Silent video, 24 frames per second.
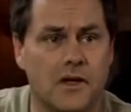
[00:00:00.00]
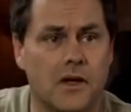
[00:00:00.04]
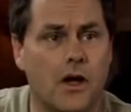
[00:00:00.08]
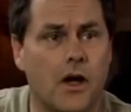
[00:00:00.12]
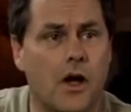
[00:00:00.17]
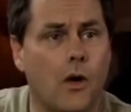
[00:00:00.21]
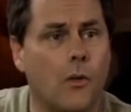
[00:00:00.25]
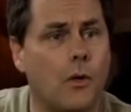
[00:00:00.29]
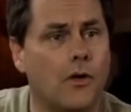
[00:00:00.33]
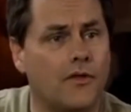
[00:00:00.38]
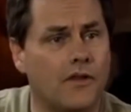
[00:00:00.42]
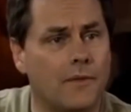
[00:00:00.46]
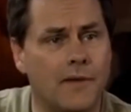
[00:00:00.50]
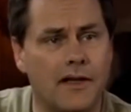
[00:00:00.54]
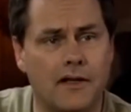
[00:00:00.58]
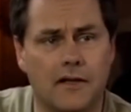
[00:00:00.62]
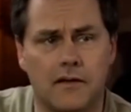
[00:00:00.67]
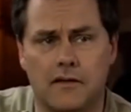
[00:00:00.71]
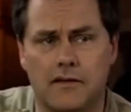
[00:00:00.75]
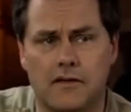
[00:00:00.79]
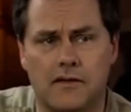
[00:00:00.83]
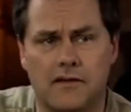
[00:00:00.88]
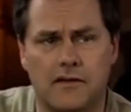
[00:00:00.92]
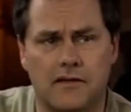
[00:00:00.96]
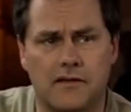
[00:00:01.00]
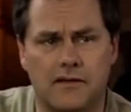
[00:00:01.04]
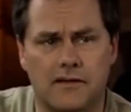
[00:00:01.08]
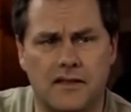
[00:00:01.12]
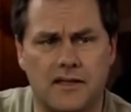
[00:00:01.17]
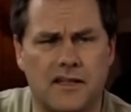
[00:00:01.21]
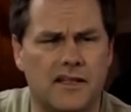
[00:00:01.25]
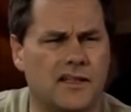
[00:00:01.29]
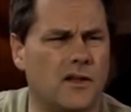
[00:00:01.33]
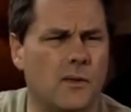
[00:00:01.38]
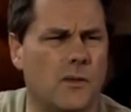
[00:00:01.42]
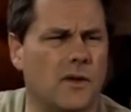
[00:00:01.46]
Oh, what, the medals? Ah,
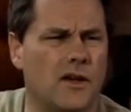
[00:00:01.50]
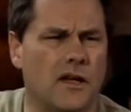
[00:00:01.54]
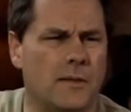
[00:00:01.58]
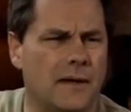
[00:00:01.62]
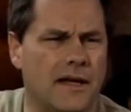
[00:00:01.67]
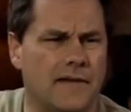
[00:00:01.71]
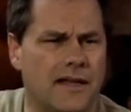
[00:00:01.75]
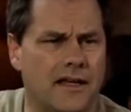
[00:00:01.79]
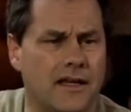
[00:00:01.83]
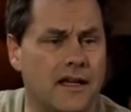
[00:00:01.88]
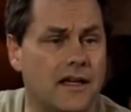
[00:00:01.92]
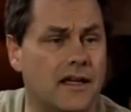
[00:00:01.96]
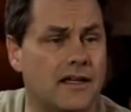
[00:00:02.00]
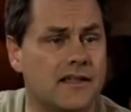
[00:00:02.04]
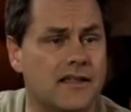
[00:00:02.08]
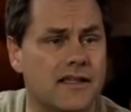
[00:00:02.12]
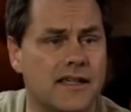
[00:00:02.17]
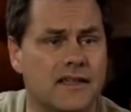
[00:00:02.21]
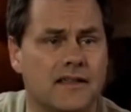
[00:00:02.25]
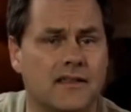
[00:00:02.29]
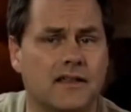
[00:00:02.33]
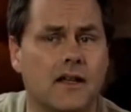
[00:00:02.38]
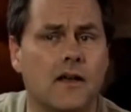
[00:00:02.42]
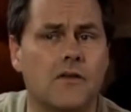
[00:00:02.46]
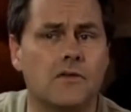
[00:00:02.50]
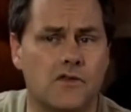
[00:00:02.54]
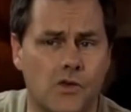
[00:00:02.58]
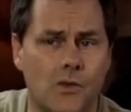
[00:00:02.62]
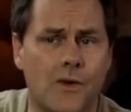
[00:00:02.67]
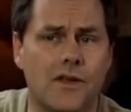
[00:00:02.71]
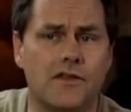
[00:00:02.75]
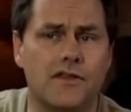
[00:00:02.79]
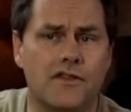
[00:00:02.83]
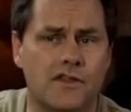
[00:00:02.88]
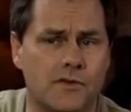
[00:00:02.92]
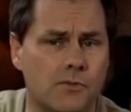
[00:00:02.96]
oh, don't worry about that. Like I said, don't
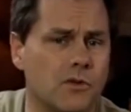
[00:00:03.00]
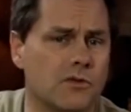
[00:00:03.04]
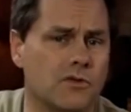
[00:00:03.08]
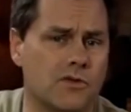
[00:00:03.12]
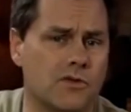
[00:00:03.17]
sweat the small